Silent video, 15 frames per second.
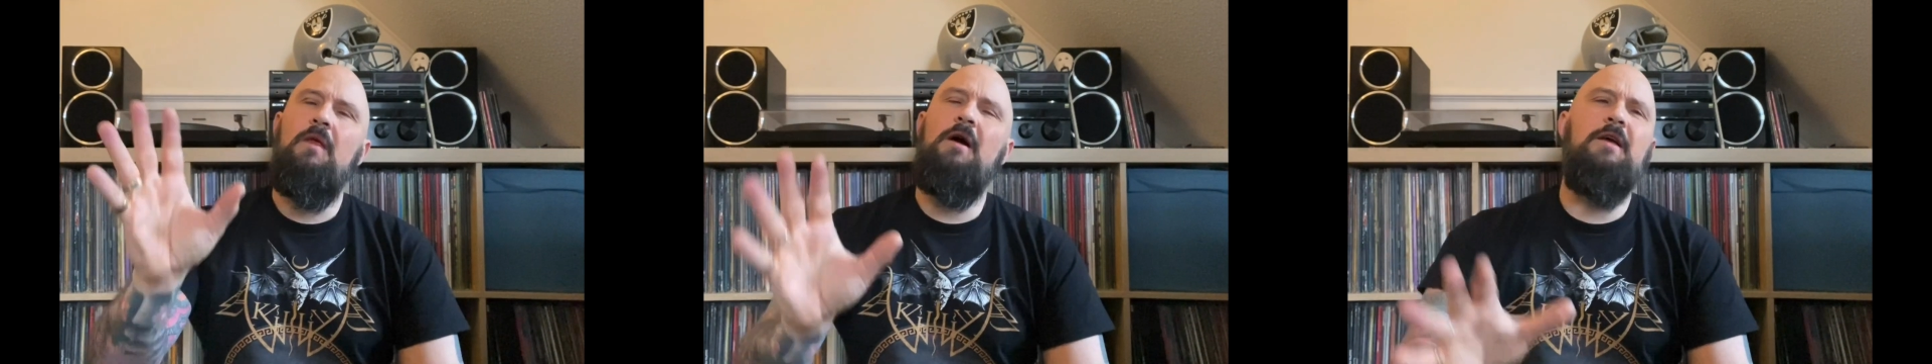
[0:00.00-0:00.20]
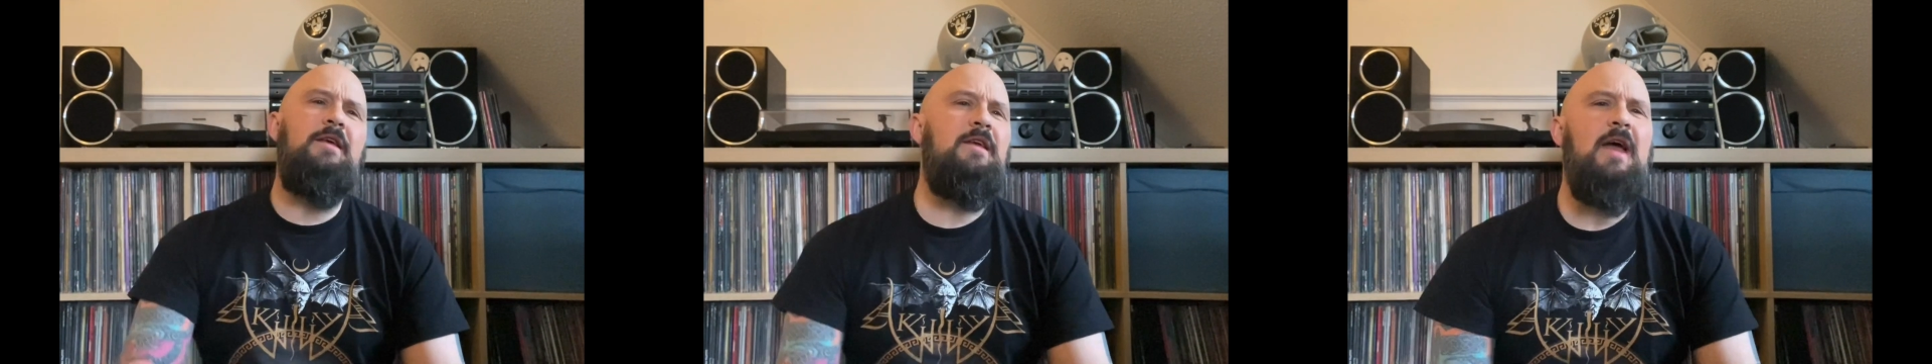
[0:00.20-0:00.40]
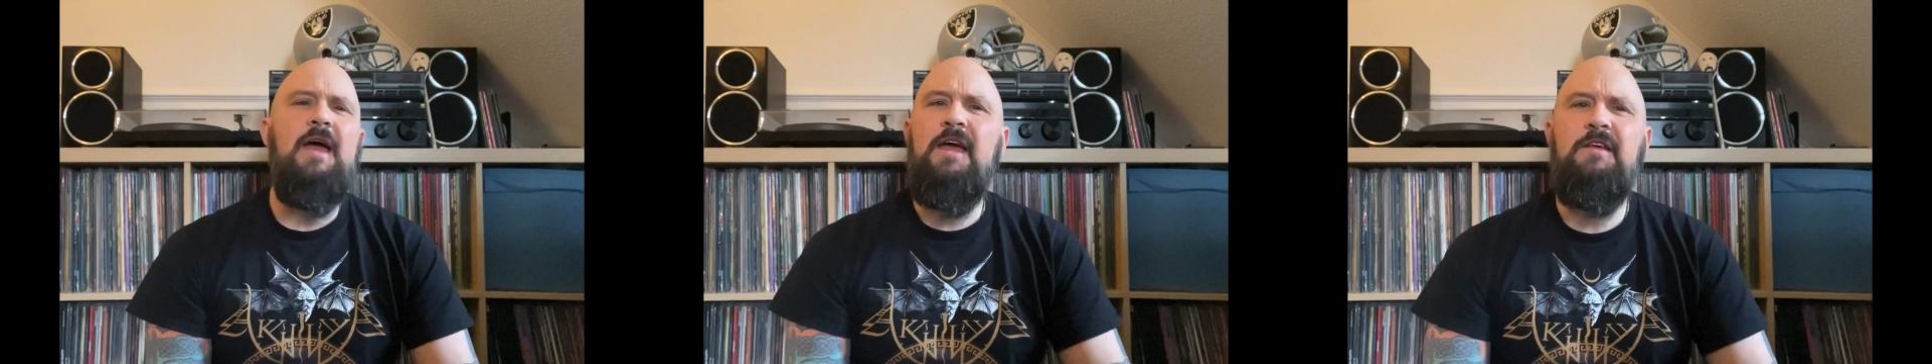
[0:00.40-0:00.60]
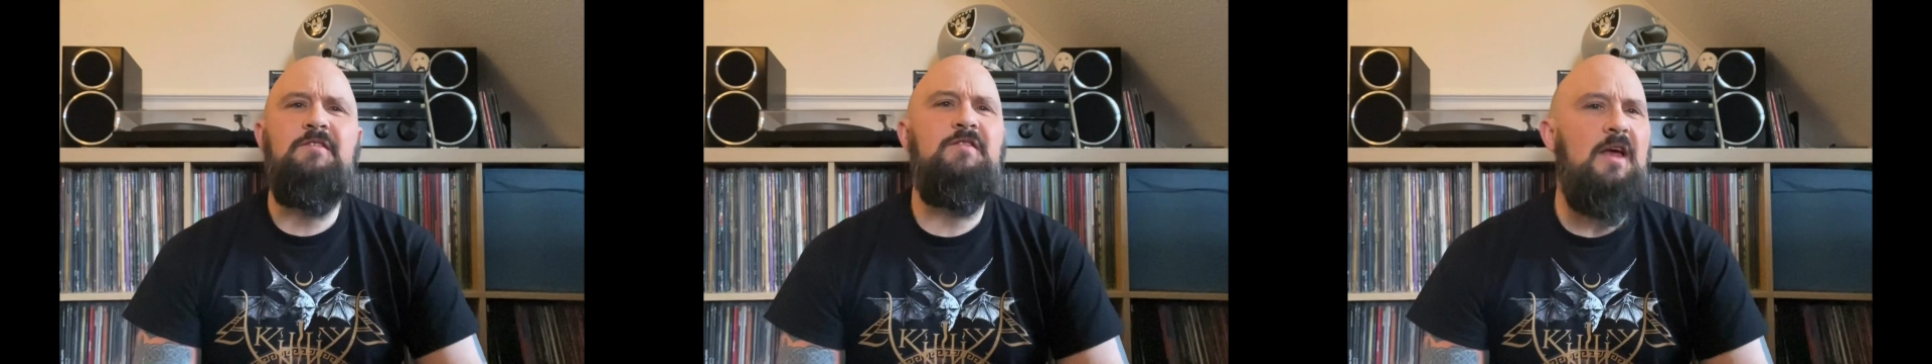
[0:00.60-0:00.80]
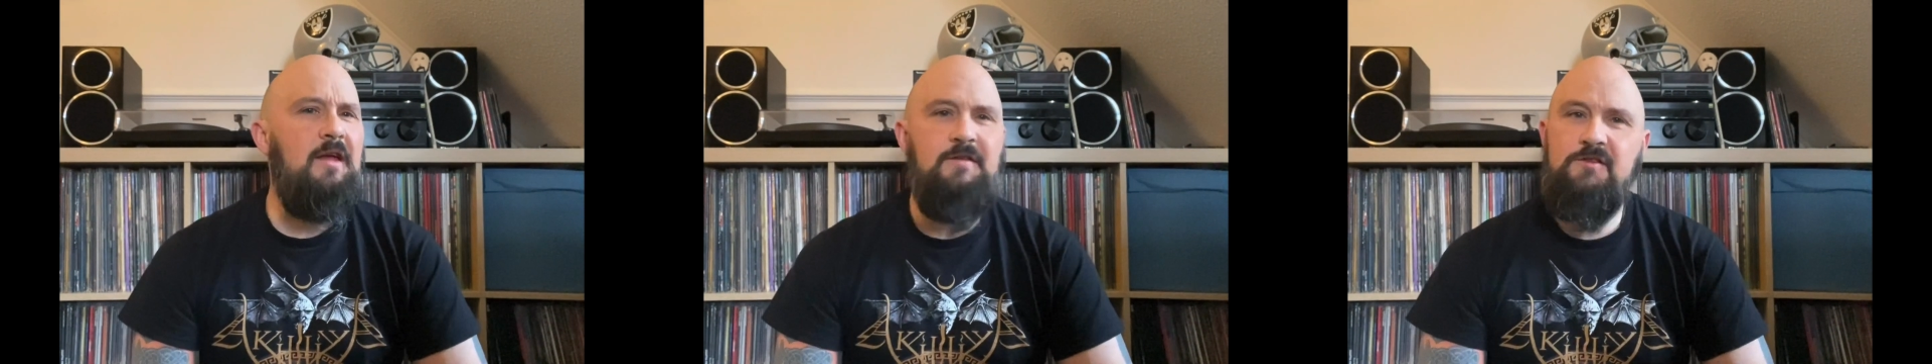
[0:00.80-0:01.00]
Yeah,
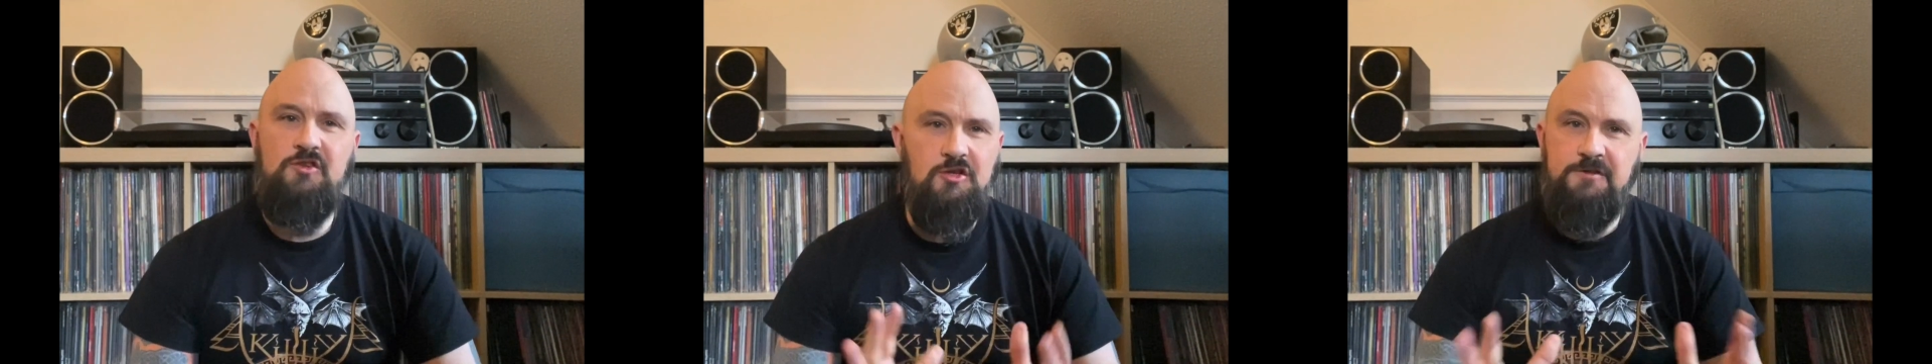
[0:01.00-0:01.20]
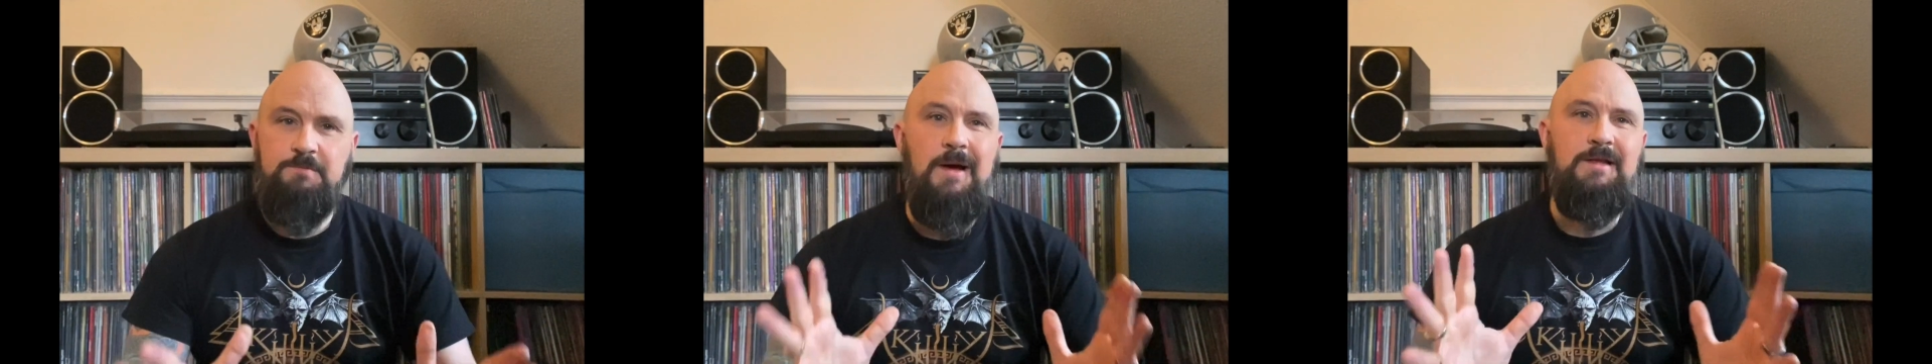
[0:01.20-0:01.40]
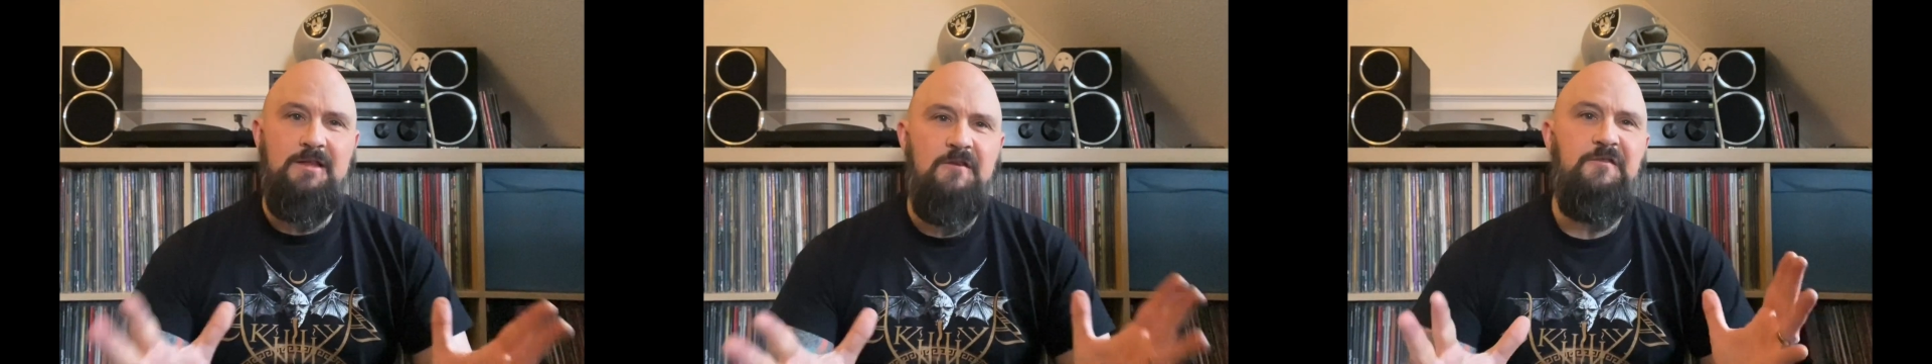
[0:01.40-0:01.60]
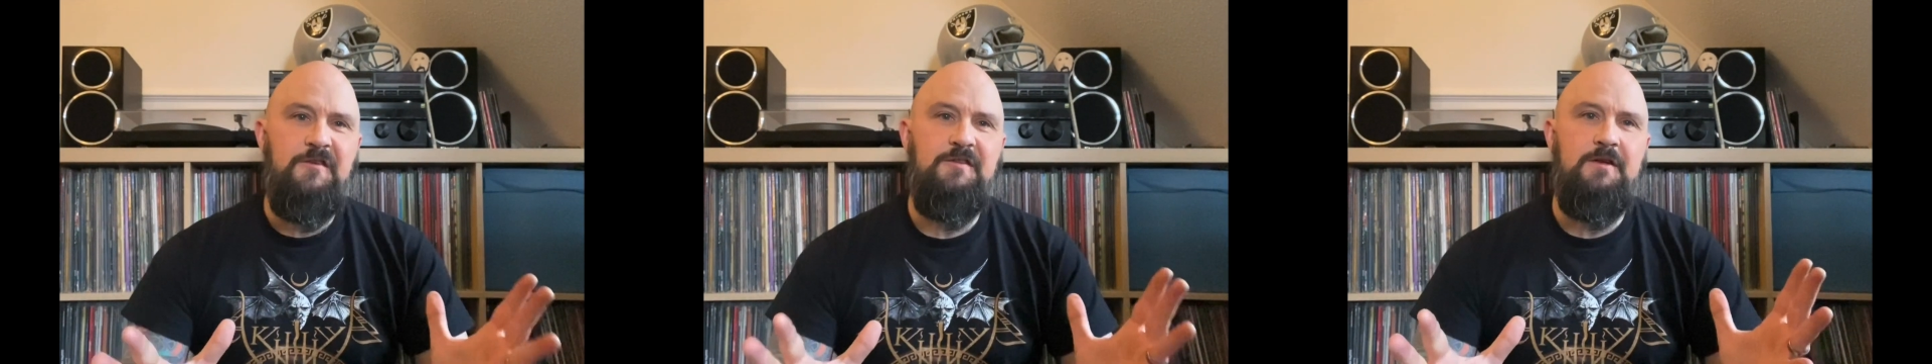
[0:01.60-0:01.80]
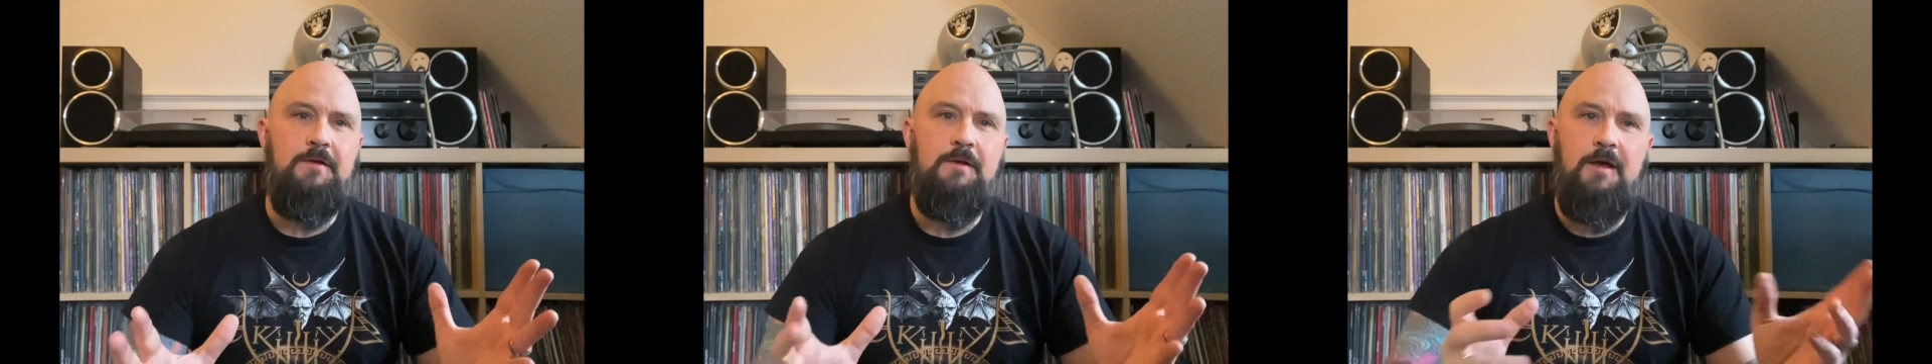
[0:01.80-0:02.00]
it's just magnificent.